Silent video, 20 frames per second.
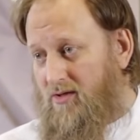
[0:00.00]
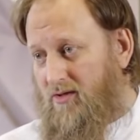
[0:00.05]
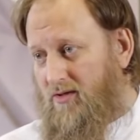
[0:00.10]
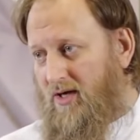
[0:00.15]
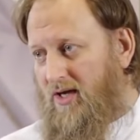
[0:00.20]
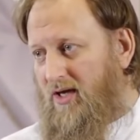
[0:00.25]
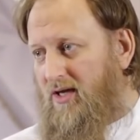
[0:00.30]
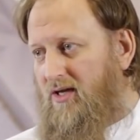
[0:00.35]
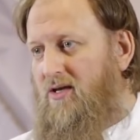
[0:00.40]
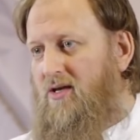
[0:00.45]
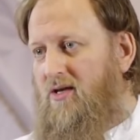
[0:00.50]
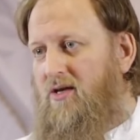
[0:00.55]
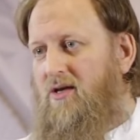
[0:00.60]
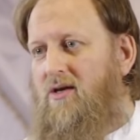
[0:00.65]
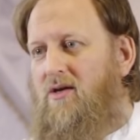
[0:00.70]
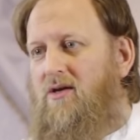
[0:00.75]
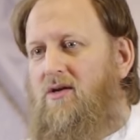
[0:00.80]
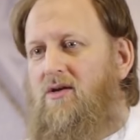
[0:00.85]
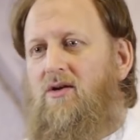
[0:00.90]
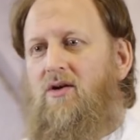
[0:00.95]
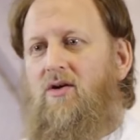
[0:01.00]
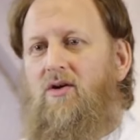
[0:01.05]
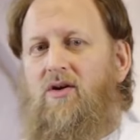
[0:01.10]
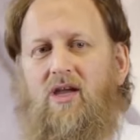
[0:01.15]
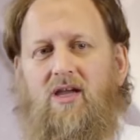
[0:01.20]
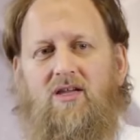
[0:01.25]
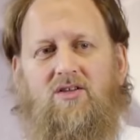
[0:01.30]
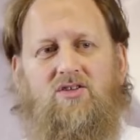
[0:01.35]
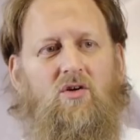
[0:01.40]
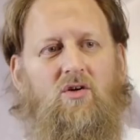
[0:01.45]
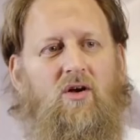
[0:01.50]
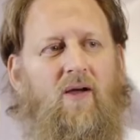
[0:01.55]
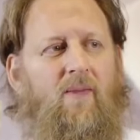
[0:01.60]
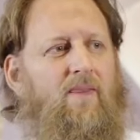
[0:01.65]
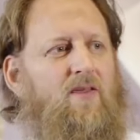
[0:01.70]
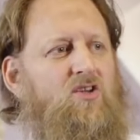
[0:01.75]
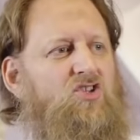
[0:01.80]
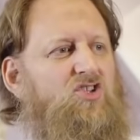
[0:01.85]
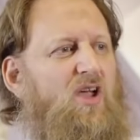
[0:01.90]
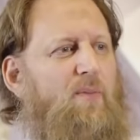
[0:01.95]
right? Okay, so,
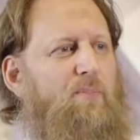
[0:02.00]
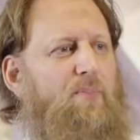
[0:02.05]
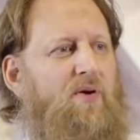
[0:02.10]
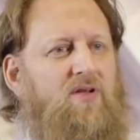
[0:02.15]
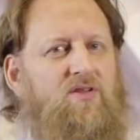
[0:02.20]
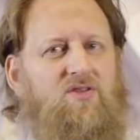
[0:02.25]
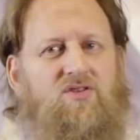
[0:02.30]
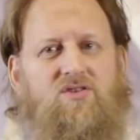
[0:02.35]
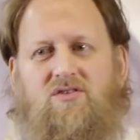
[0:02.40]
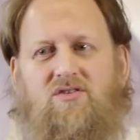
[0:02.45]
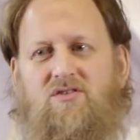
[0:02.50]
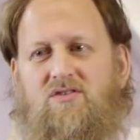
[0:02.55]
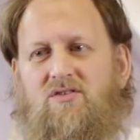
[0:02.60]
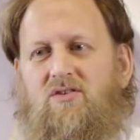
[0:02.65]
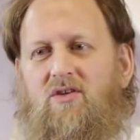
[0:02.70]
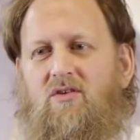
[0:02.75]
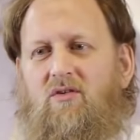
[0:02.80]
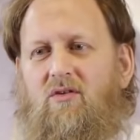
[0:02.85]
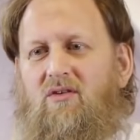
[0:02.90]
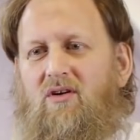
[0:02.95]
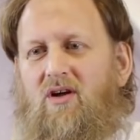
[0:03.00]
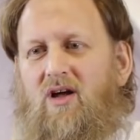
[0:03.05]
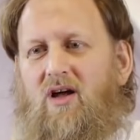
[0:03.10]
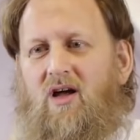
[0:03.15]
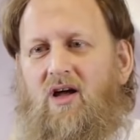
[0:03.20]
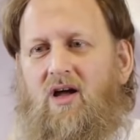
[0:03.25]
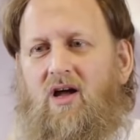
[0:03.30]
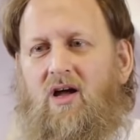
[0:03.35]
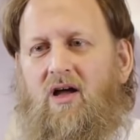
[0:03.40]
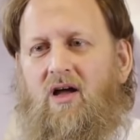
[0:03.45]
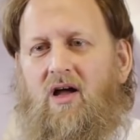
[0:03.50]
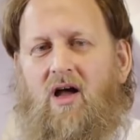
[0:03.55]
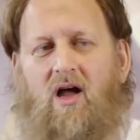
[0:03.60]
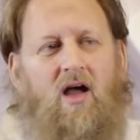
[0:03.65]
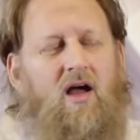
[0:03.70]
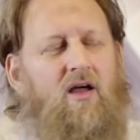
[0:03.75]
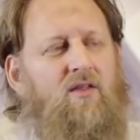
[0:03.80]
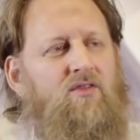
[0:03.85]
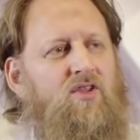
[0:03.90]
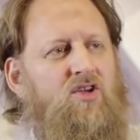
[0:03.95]
and the shepherds, you know,
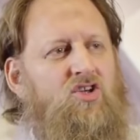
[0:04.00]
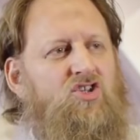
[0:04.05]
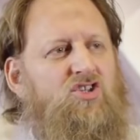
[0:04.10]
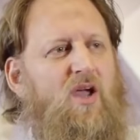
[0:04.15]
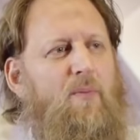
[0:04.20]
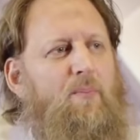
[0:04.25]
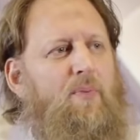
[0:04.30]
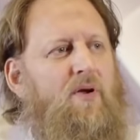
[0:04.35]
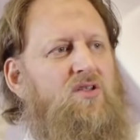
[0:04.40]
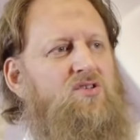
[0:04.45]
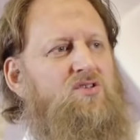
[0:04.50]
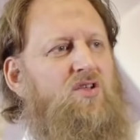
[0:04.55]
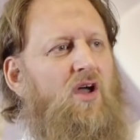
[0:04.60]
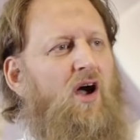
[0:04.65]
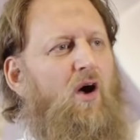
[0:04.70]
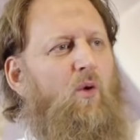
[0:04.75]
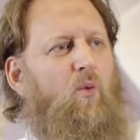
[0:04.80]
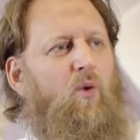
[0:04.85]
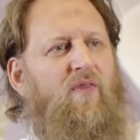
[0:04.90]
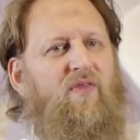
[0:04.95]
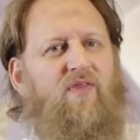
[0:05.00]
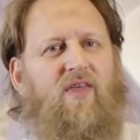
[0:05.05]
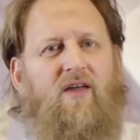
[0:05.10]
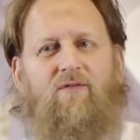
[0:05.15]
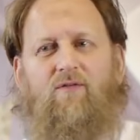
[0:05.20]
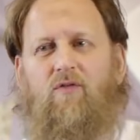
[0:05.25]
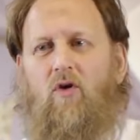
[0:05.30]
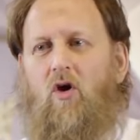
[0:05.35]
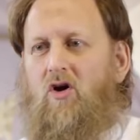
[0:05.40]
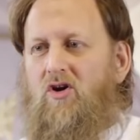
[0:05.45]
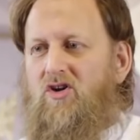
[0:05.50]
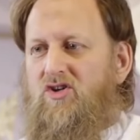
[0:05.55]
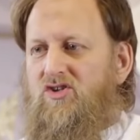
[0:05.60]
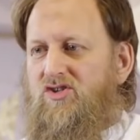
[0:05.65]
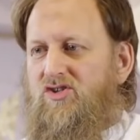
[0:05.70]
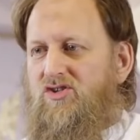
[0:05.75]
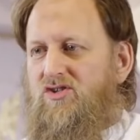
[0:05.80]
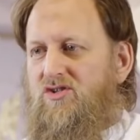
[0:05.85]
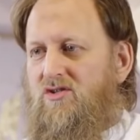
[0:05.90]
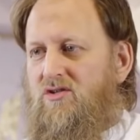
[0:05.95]
the shepherds are with their
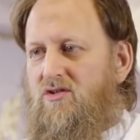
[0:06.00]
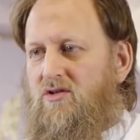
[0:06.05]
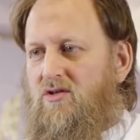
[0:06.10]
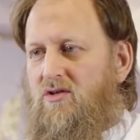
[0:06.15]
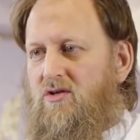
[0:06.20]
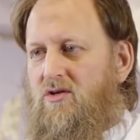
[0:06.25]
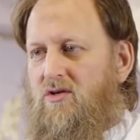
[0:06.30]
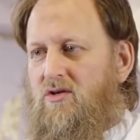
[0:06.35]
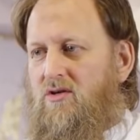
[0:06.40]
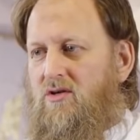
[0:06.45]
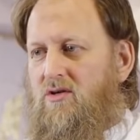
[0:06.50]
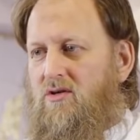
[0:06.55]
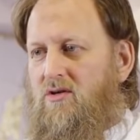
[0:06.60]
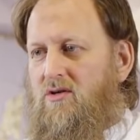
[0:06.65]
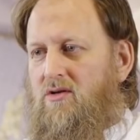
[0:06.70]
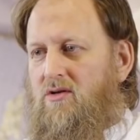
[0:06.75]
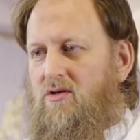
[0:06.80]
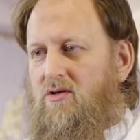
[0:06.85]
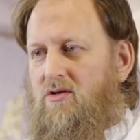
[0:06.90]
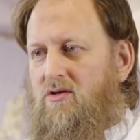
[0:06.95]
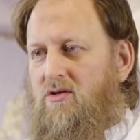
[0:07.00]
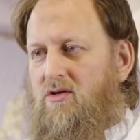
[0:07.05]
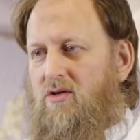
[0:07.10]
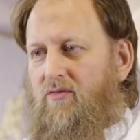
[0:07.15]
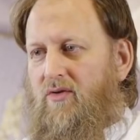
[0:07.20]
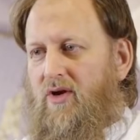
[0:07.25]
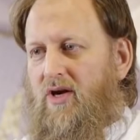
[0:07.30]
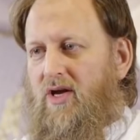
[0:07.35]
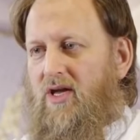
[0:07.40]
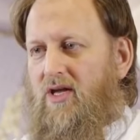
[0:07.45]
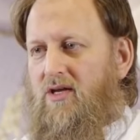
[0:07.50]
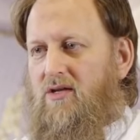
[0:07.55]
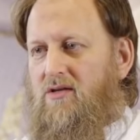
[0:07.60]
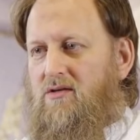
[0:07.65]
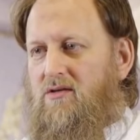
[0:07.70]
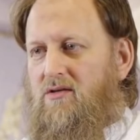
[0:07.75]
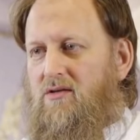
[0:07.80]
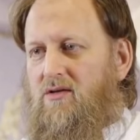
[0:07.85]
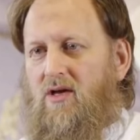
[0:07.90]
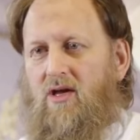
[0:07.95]
flocks, right?
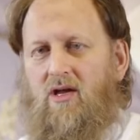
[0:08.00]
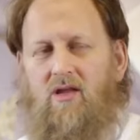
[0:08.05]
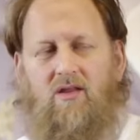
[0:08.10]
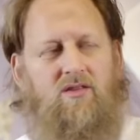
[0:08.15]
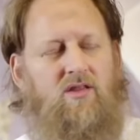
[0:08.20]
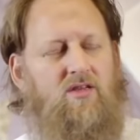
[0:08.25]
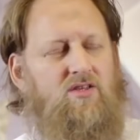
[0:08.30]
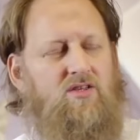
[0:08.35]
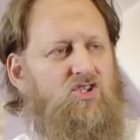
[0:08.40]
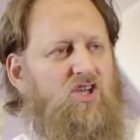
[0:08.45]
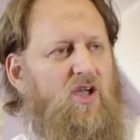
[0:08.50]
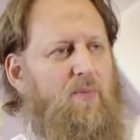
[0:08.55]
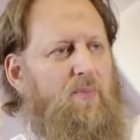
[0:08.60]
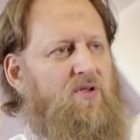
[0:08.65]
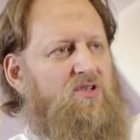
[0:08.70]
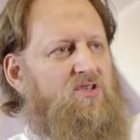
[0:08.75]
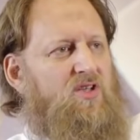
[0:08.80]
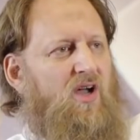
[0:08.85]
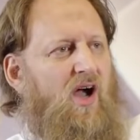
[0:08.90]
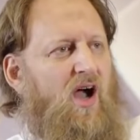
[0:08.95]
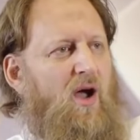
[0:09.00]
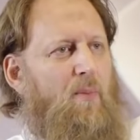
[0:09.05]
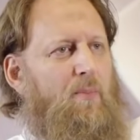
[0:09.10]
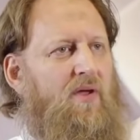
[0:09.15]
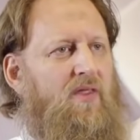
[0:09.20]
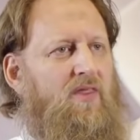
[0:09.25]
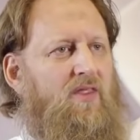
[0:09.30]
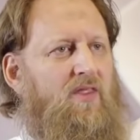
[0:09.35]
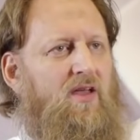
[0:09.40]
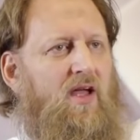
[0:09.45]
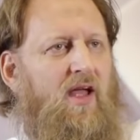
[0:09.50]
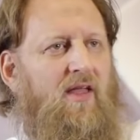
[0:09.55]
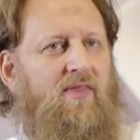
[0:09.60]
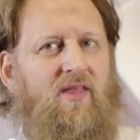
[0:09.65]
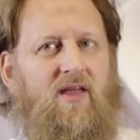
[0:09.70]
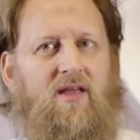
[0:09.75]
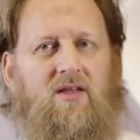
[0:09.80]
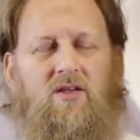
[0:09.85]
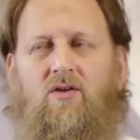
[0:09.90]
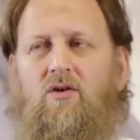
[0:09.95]
The shepherds are up in the,
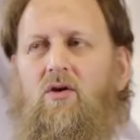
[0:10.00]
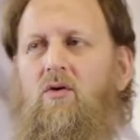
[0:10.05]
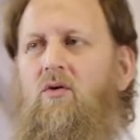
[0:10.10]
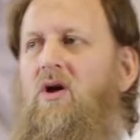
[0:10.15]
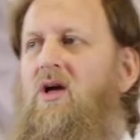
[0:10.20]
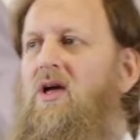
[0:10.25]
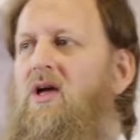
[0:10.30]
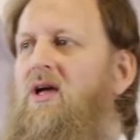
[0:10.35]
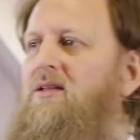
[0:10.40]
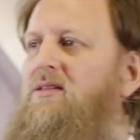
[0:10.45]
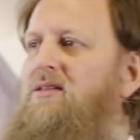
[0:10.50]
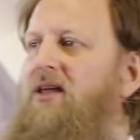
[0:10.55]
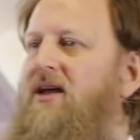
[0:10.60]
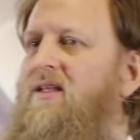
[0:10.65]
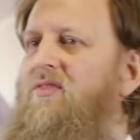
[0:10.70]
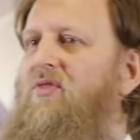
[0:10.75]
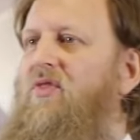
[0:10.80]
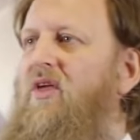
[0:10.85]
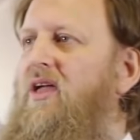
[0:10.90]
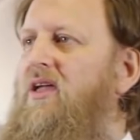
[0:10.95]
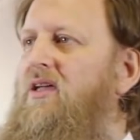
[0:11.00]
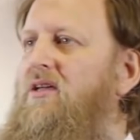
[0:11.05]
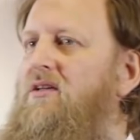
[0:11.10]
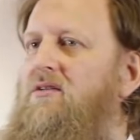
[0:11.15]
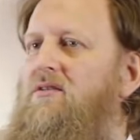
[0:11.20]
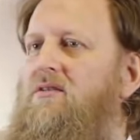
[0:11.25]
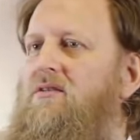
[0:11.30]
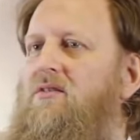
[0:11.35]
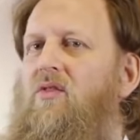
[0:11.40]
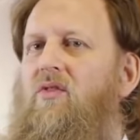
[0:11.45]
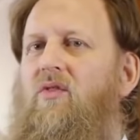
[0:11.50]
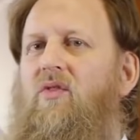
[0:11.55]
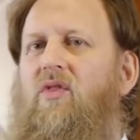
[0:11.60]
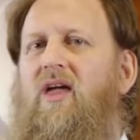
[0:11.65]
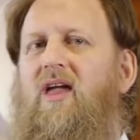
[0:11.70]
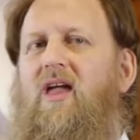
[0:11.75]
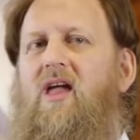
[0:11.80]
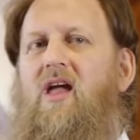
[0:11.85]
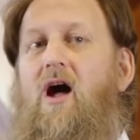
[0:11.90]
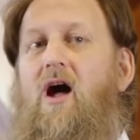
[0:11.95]
and they, you know, they